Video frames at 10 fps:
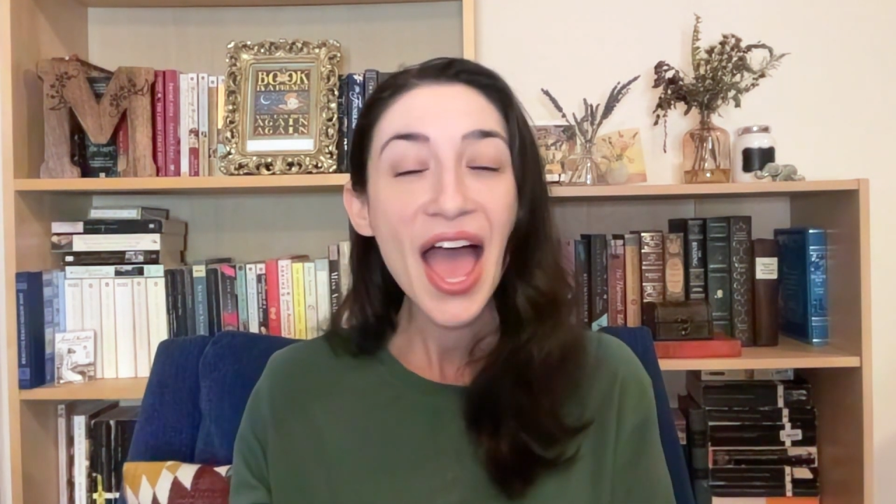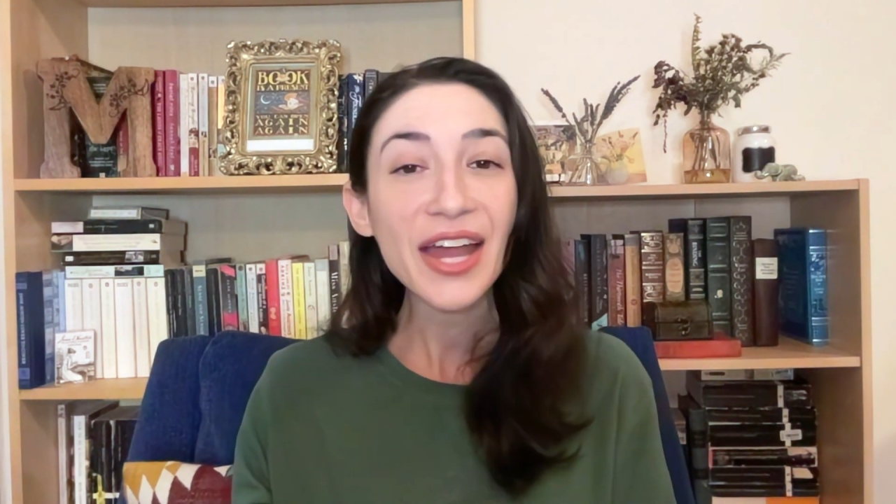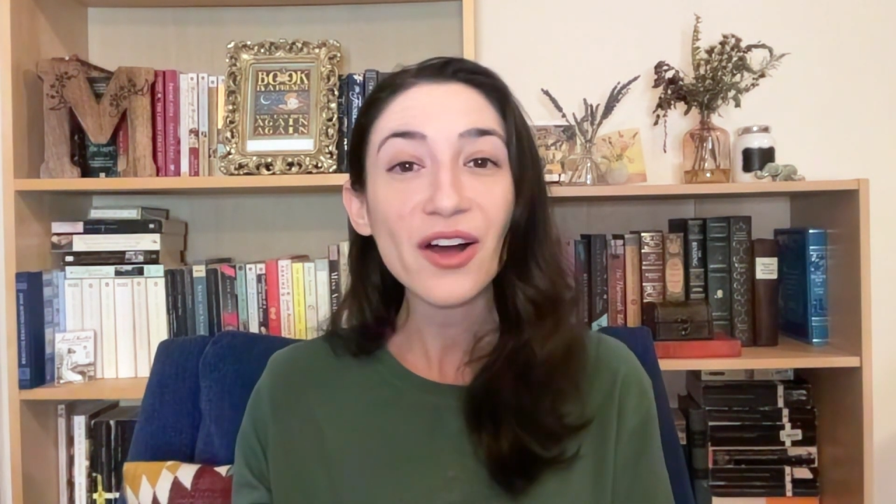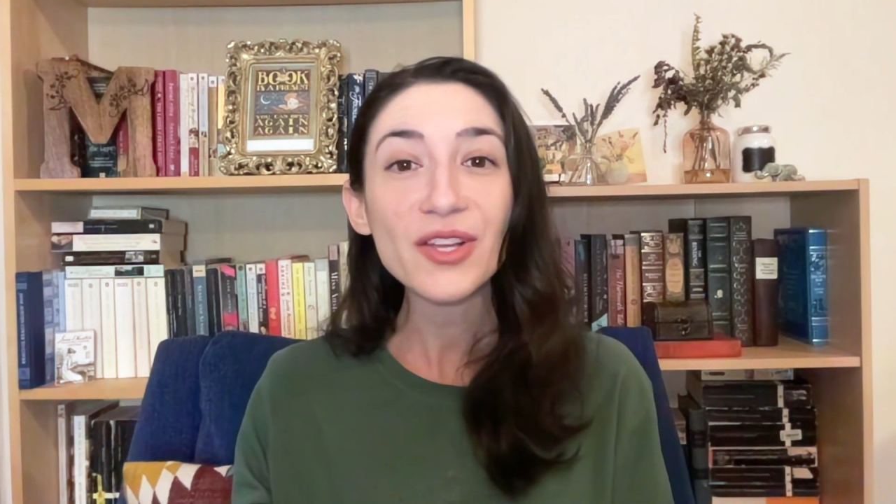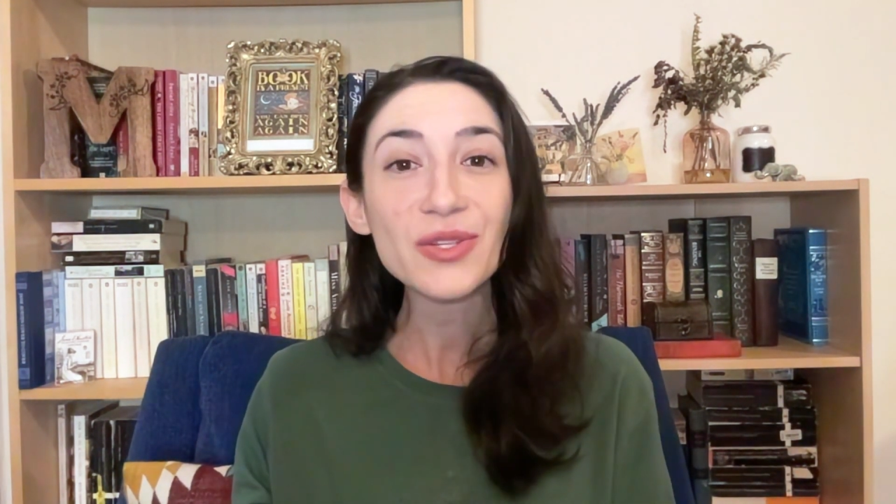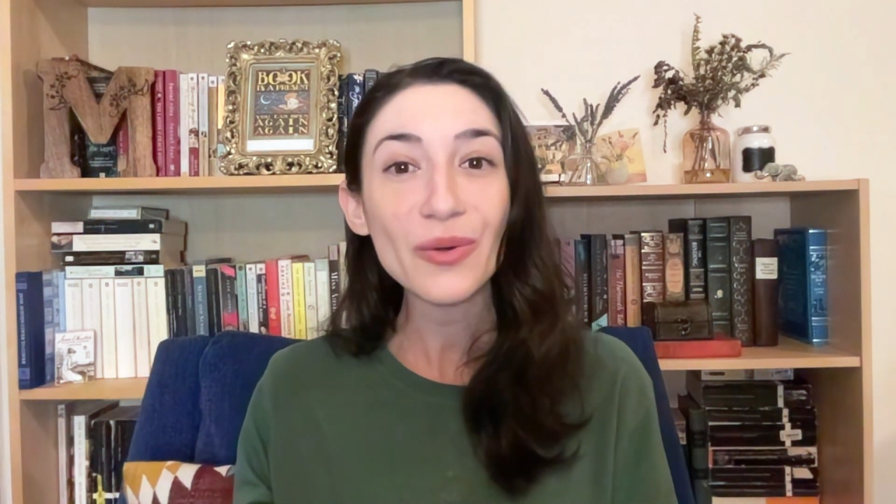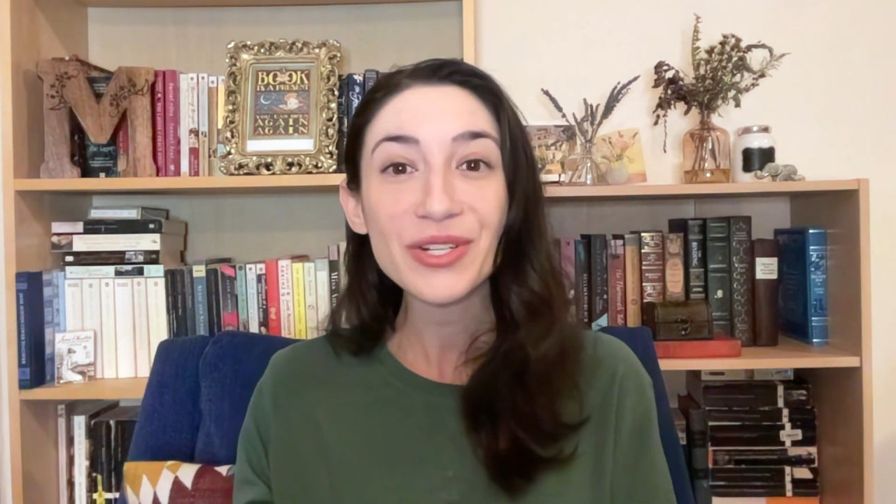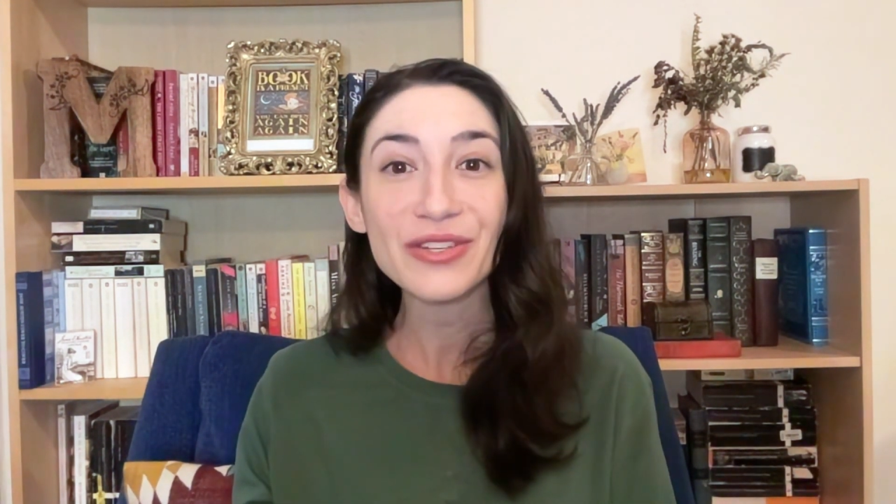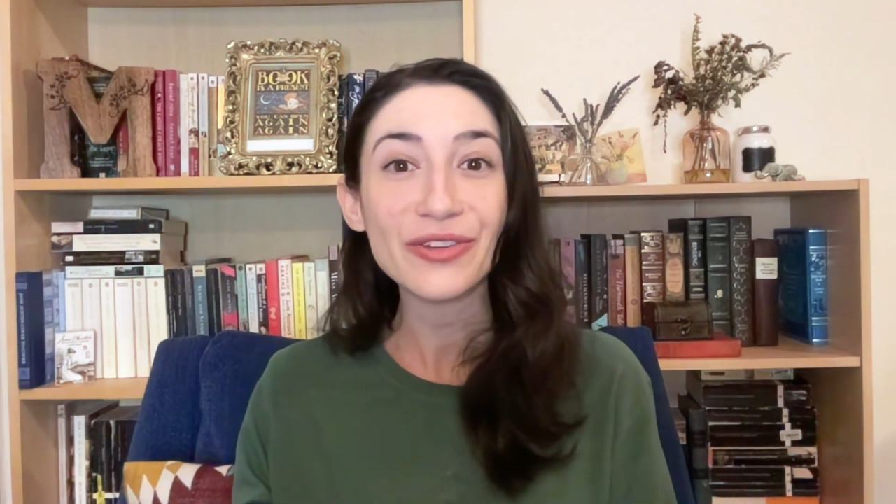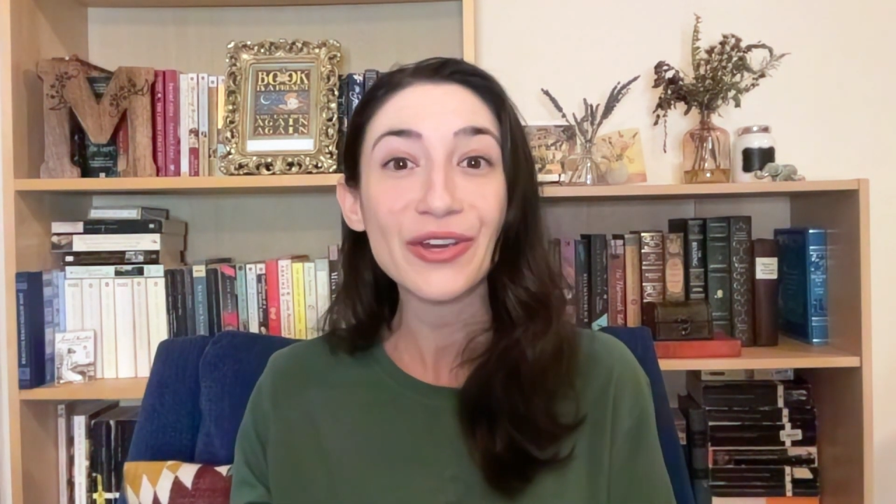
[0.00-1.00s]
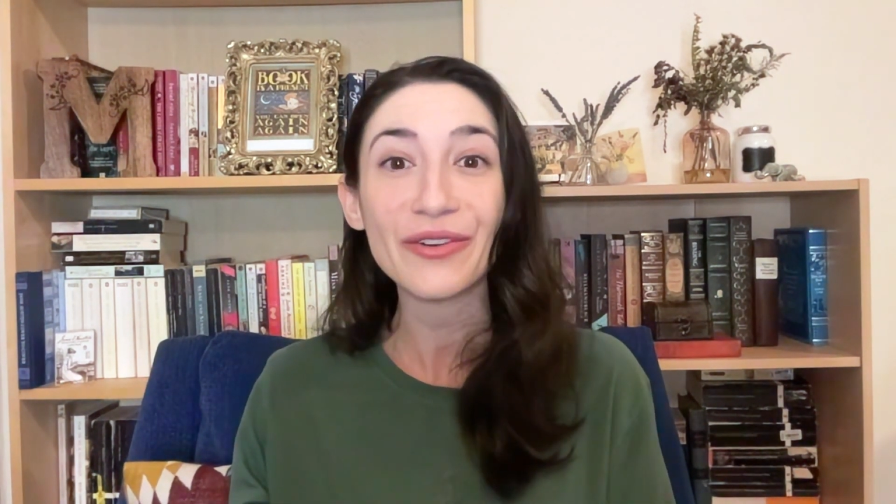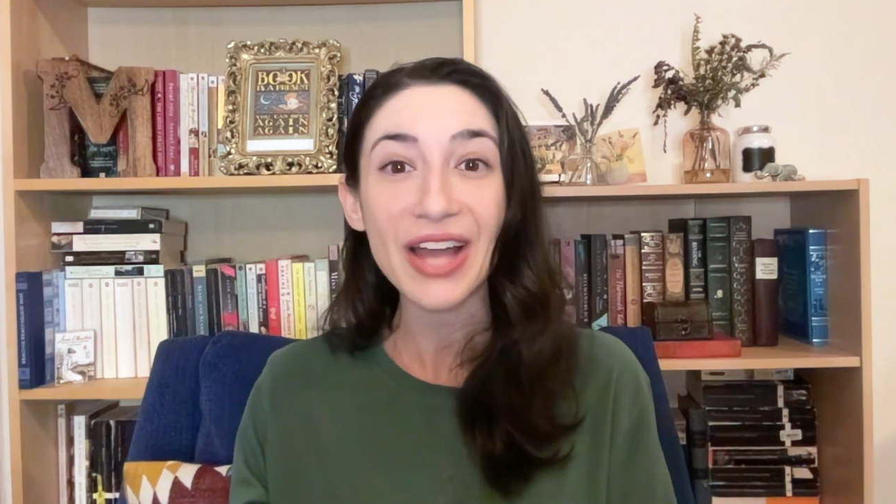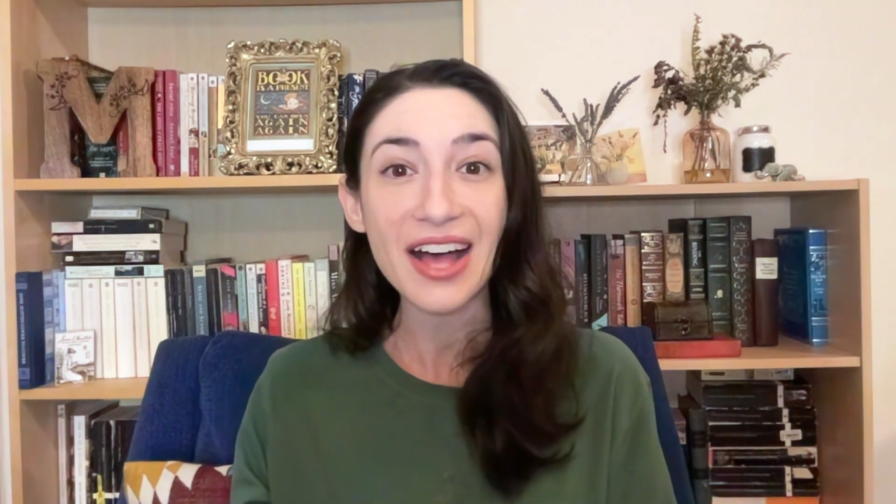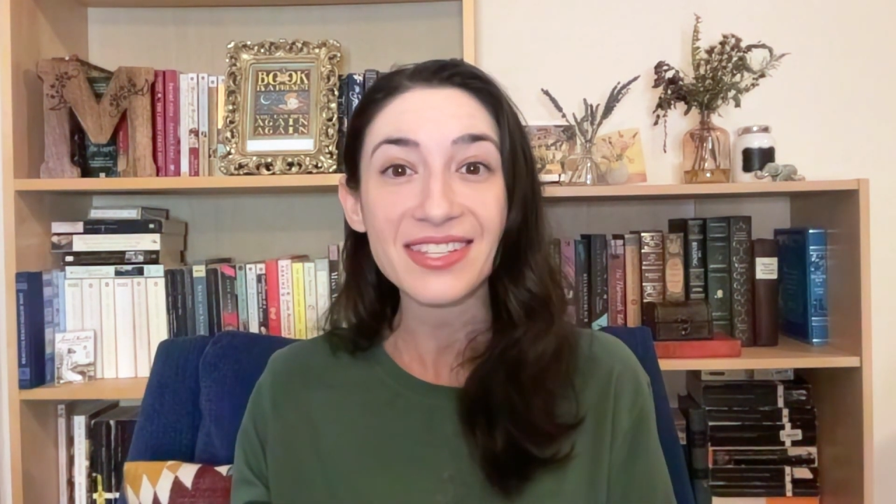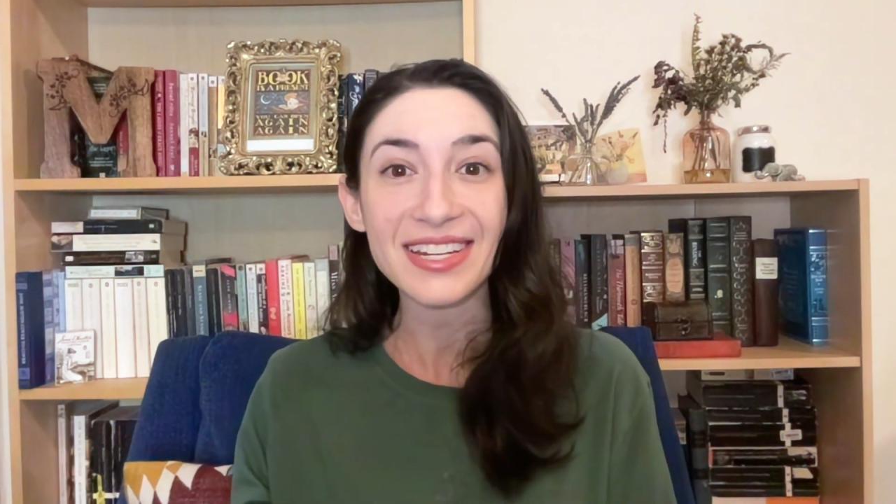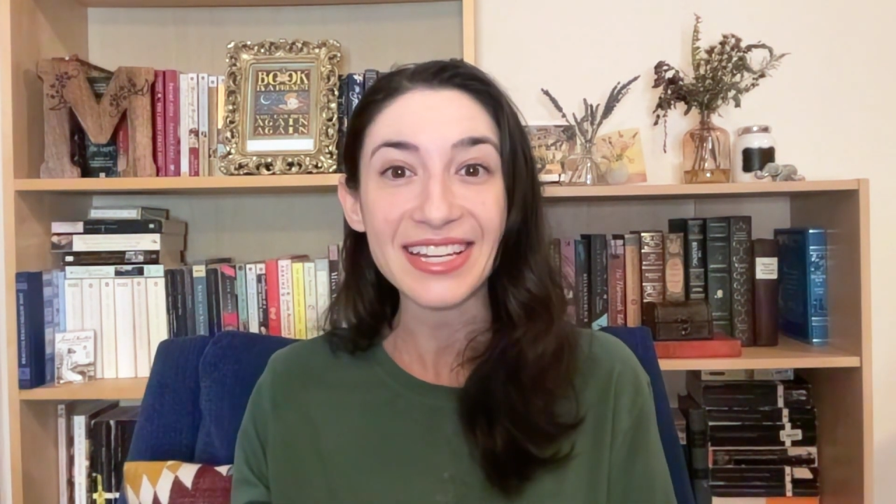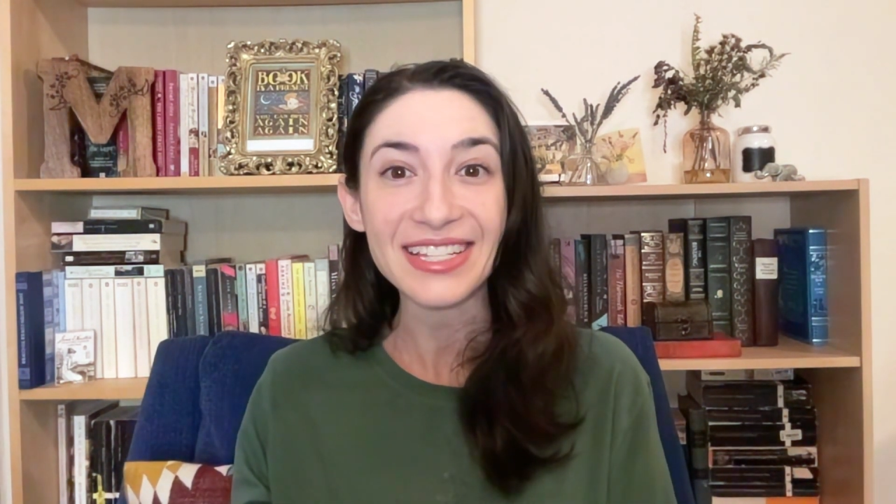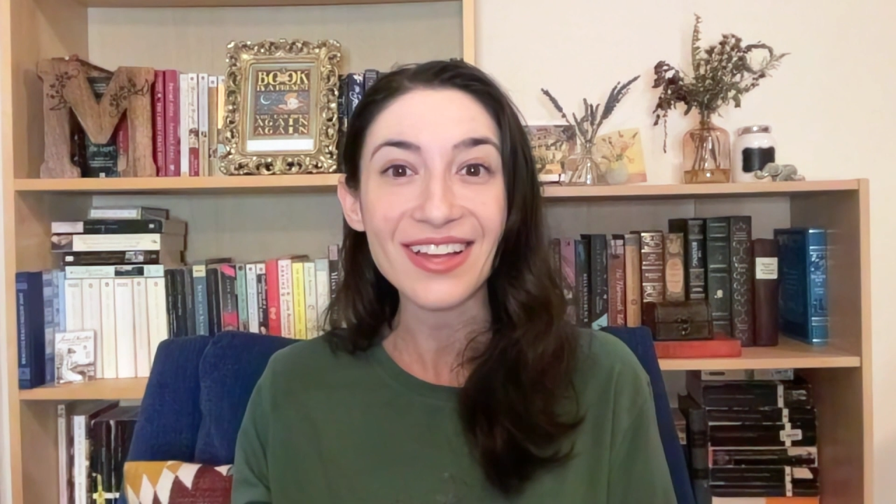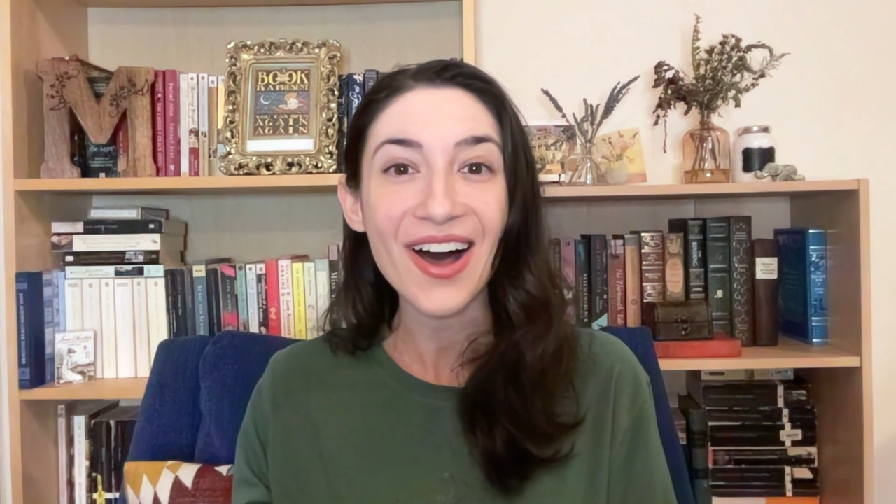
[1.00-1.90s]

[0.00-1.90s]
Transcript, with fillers: and all sorts of curiosities